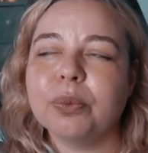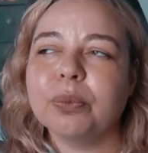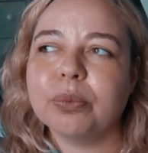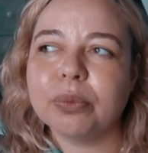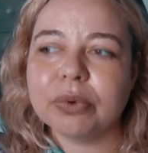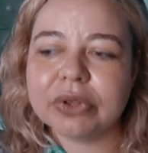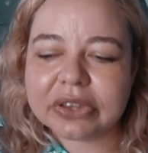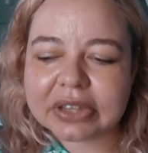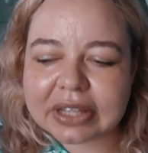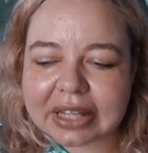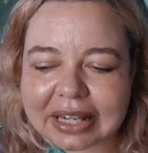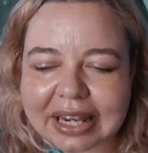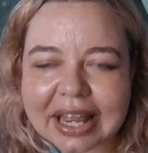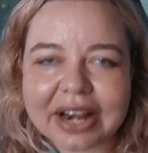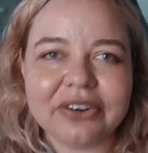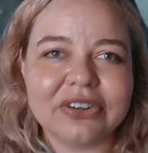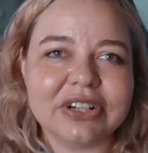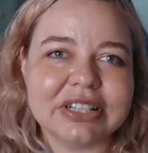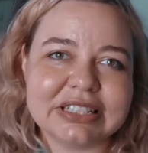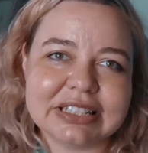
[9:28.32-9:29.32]
with
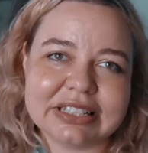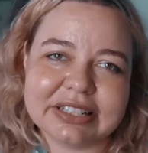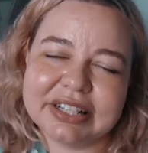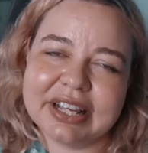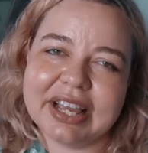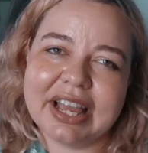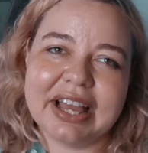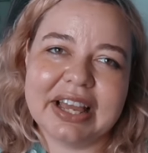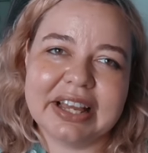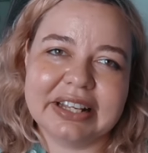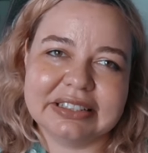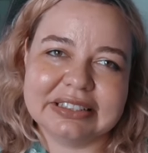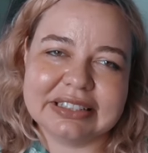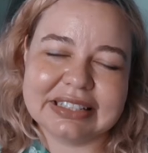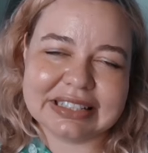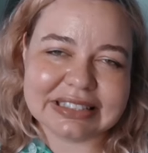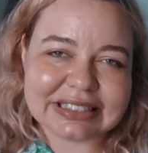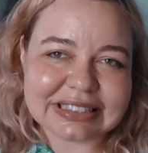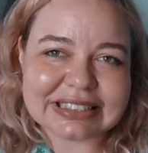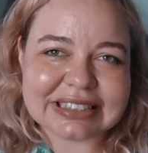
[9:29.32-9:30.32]
clarity and
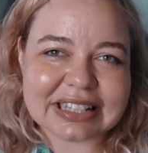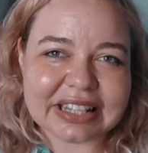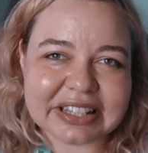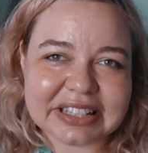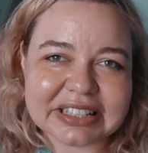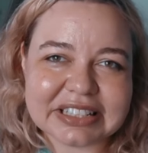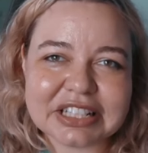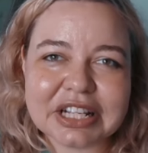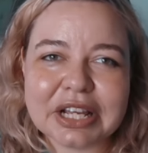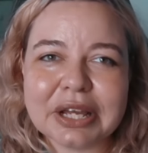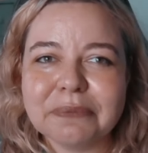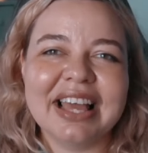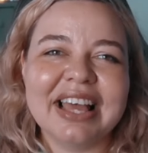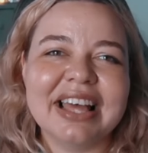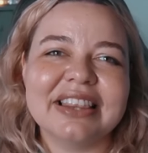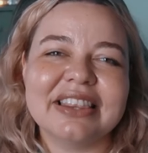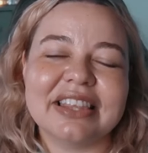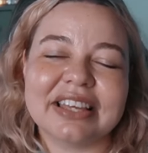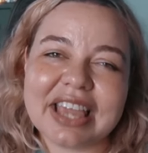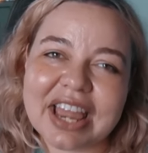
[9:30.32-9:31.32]
insight.
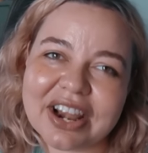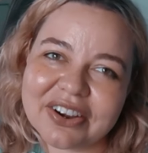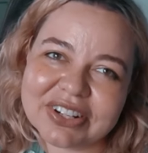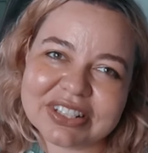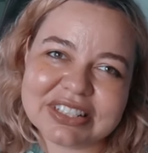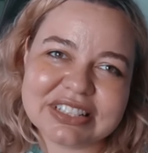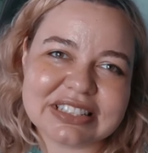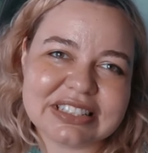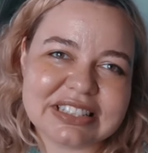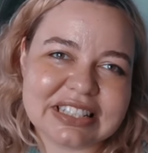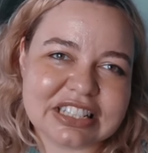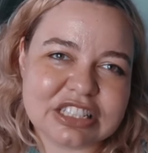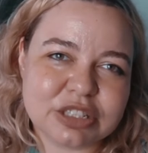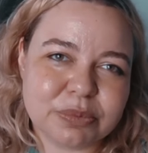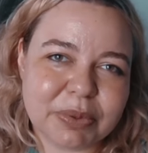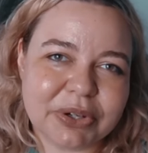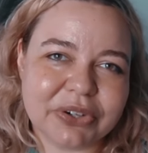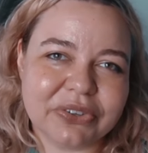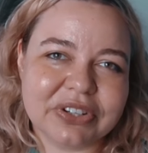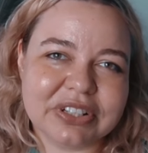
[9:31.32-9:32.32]
The characters'
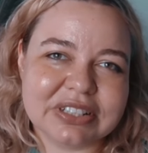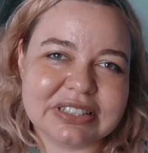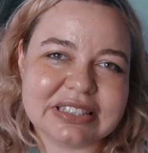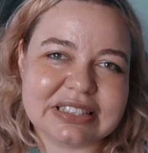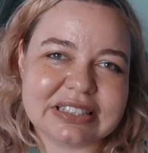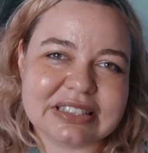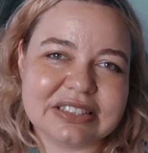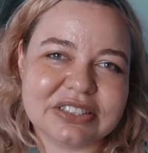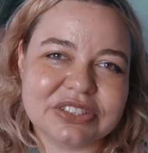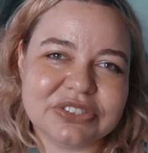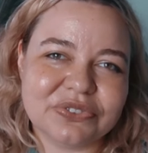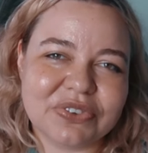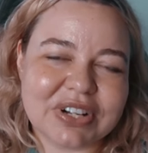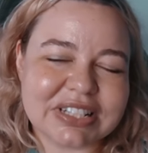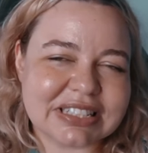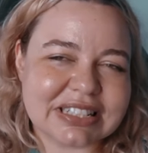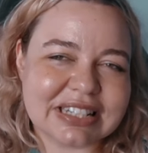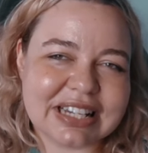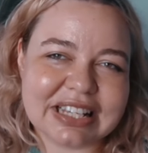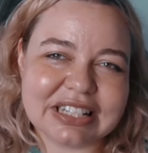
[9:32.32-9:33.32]
experiences
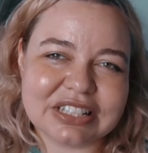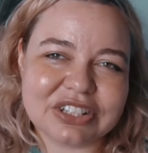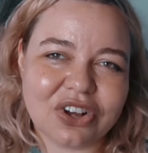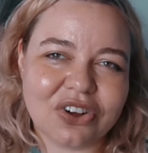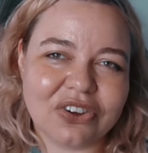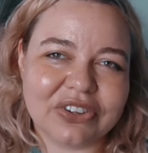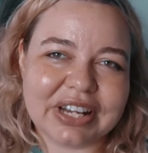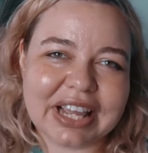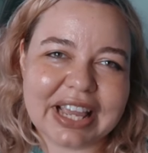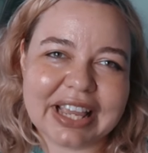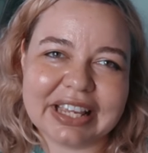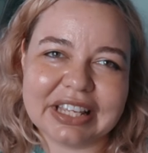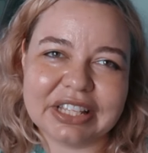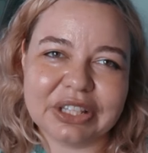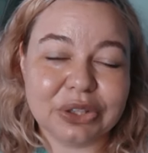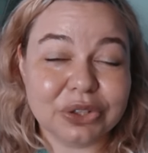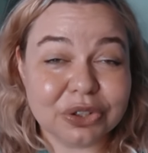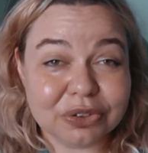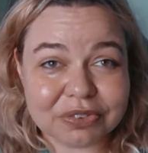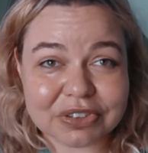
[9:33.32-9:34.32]
resonate on a
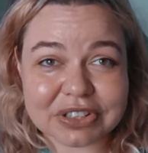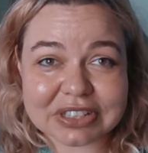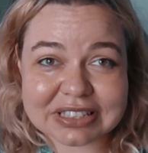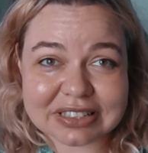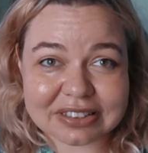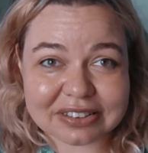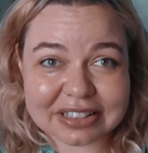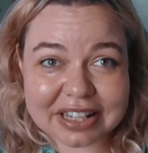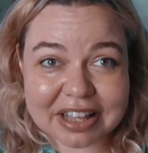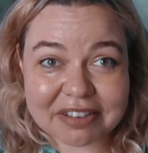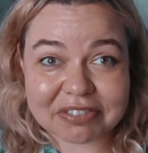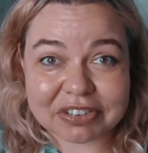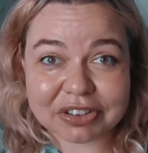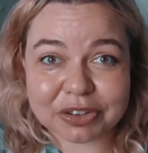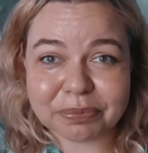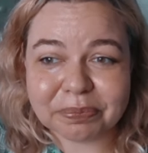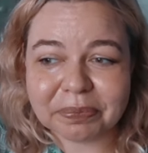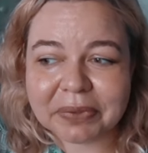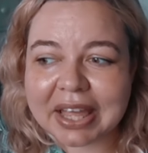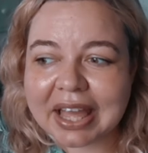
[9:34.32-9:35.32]
universal
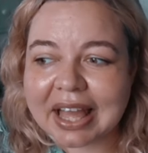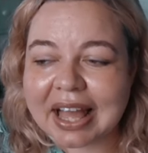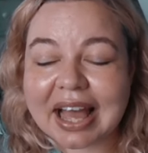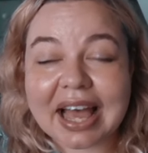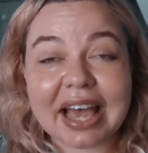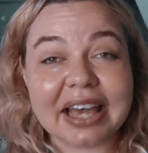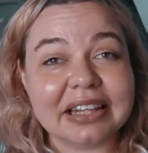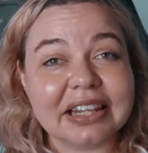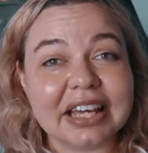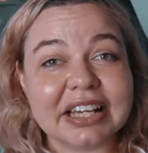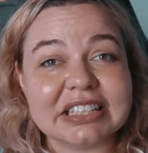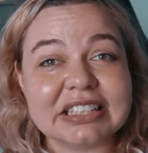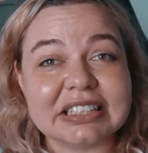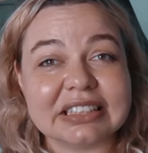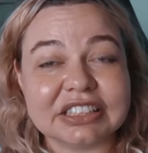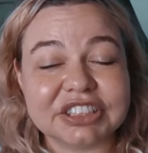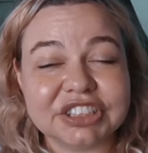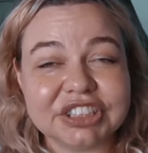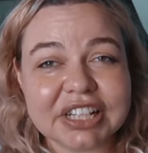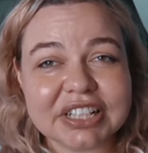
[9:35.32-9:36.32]
level, highlighting
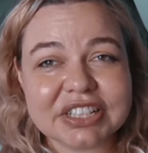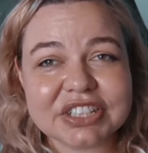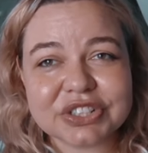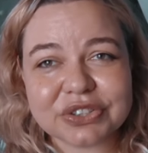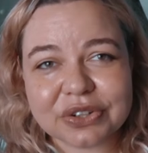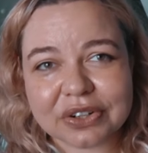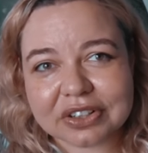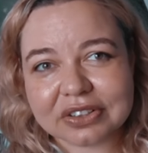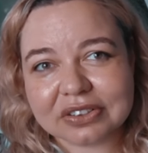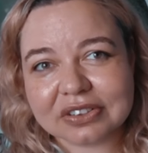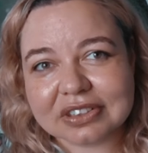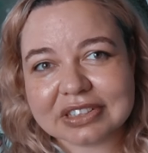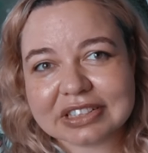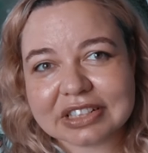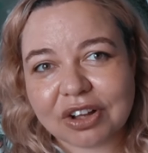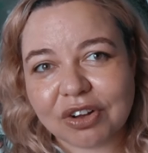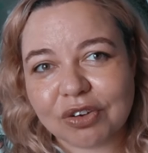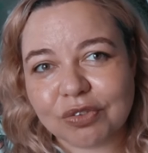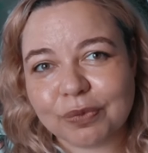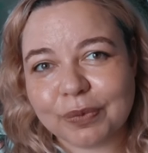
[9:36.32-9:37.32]
the shared struggles
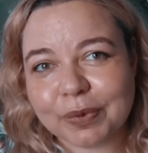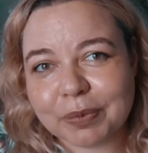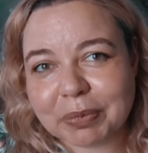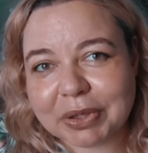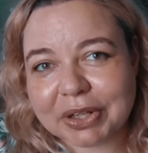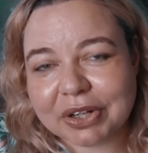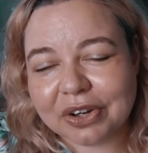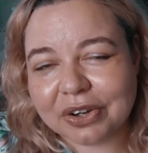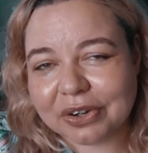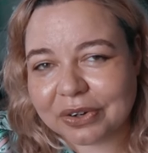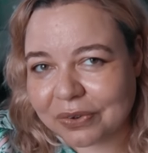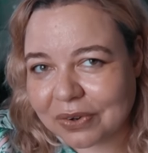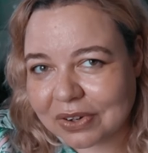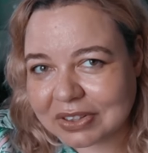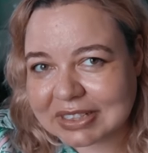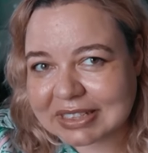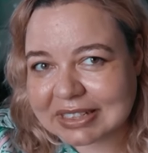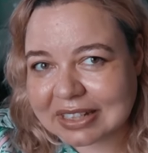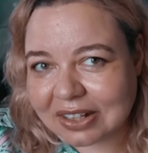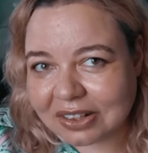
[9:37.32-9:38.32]
of women
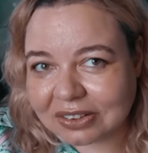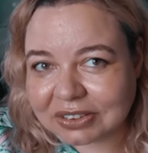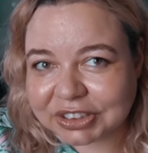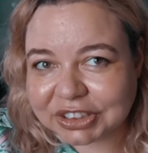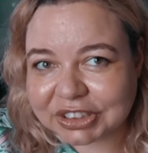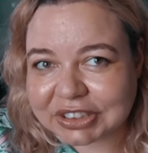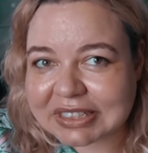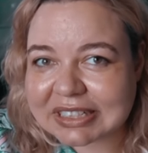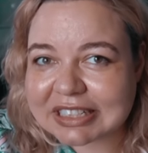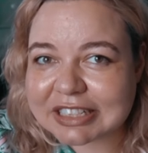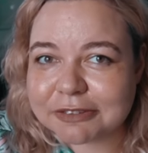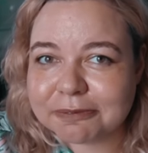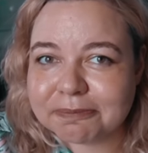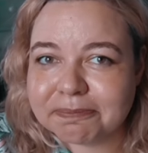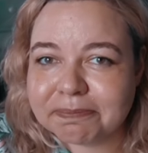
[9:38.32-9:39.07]
across cultures.